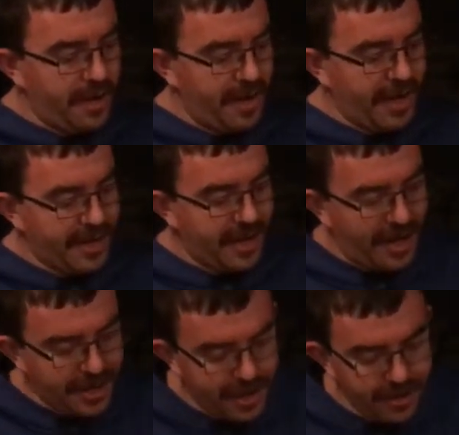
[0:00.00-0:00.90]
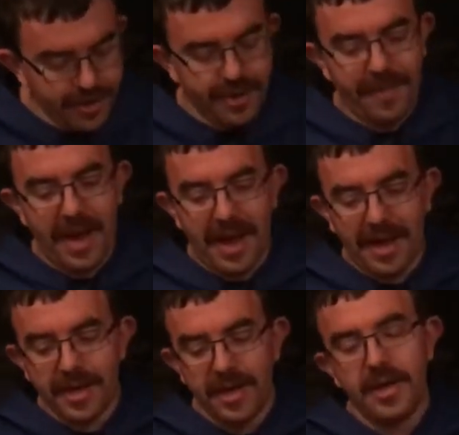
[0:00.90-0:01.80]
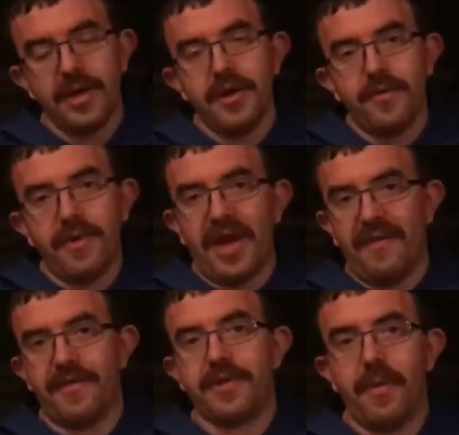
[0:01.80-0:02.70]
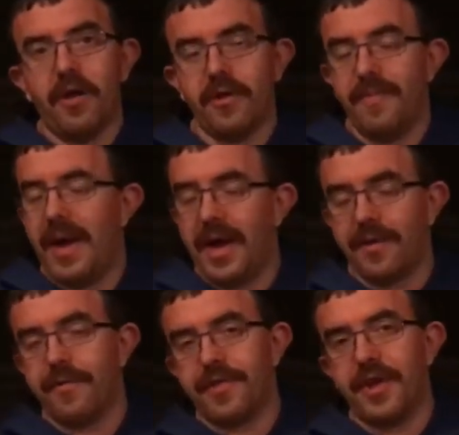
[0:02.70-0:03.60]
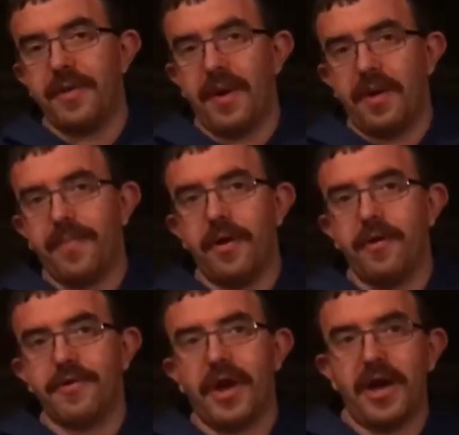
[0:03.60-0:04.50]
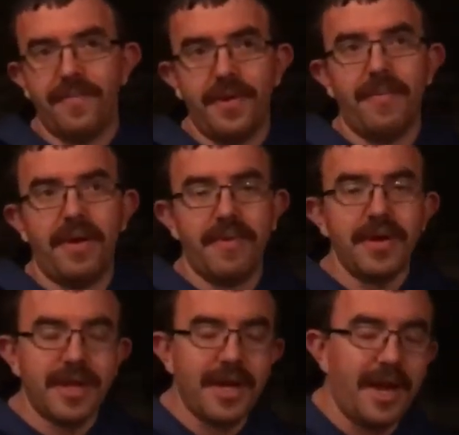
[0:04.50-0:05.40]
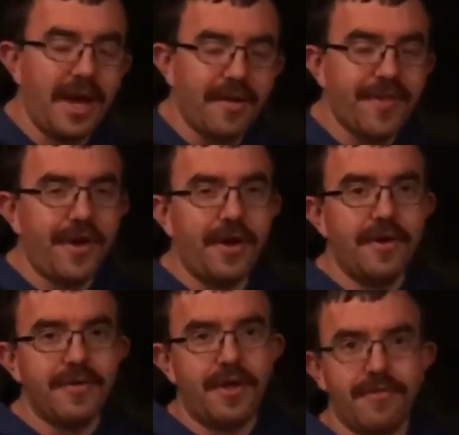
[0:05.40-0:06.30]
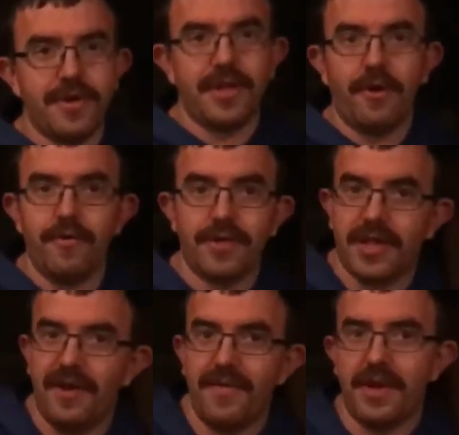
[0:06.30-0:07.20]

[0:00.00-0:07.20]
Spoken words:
Like I said, I showed you the bag. We have a smaller bag we're thinking about prototyping, maybe even get out there, that will just hold 7